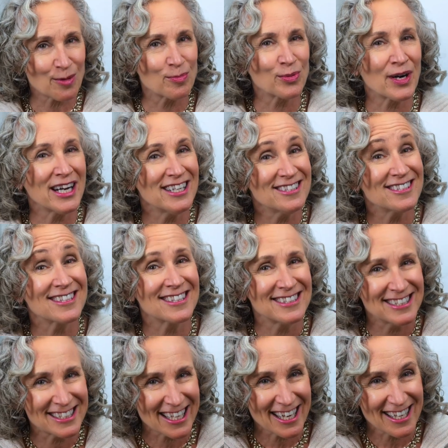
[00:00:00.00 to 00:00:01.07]
our brains
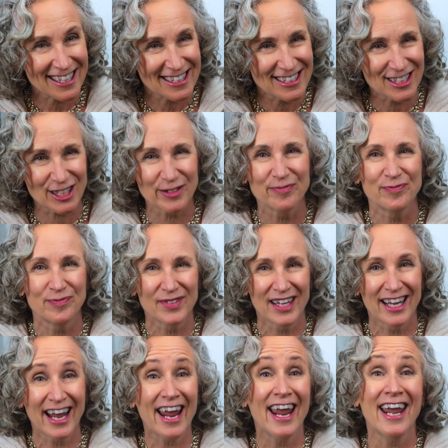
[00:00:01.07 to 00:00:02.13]
can change
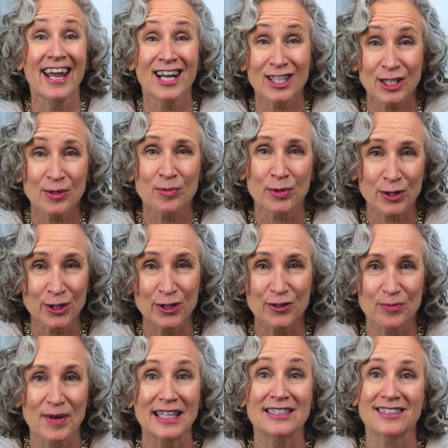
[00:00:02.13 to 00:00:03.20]
and
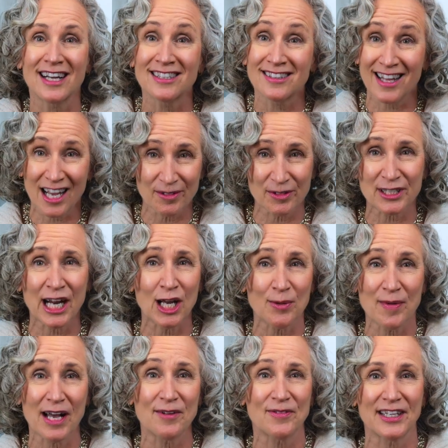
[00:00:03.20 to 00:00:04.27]
improve based on
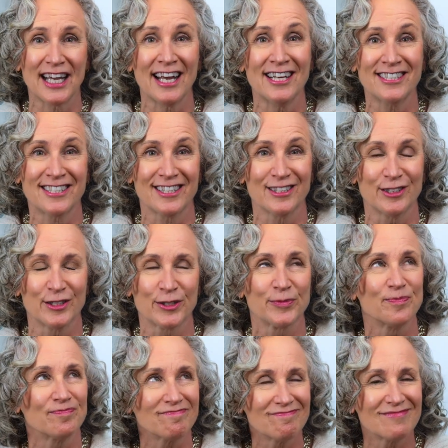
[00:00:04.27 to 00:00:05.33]
lifestyle
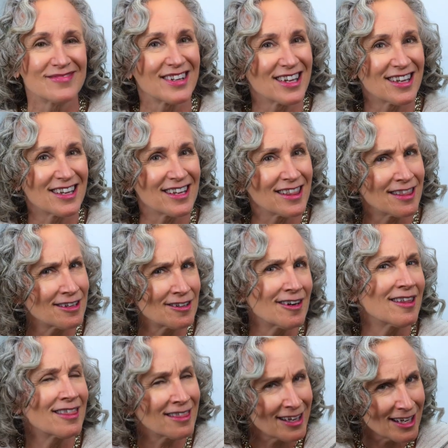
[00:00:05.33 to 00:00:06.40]
modifications.
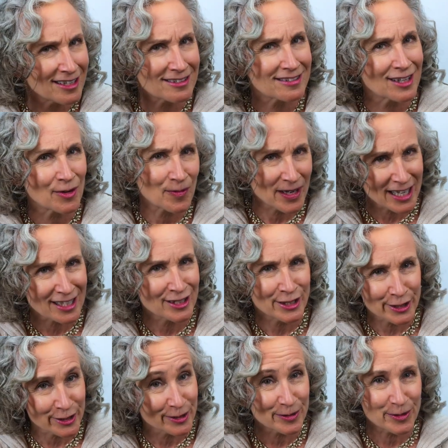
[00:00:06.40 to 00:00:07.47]
There are things that we
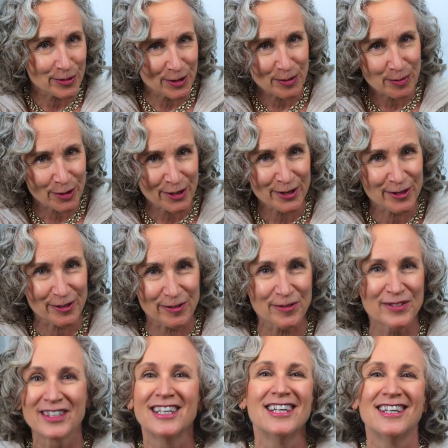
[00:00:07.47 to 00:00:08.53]
can do to
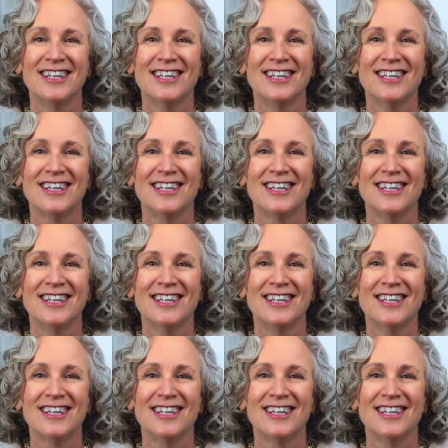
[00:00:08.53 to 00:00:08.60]
improve.